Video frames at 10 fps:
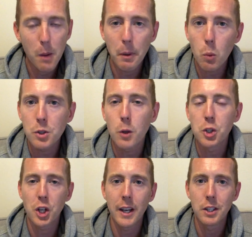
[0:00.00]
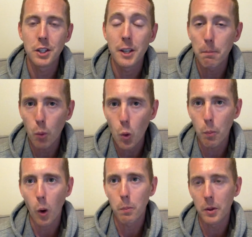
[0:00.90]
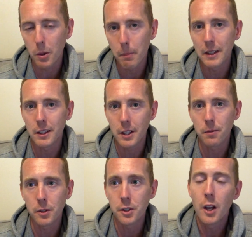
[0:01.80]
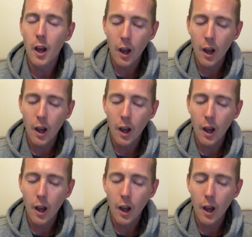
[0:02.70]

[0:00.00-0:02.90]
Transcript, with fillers: but it was those changes and Paul Pogba that made the difference.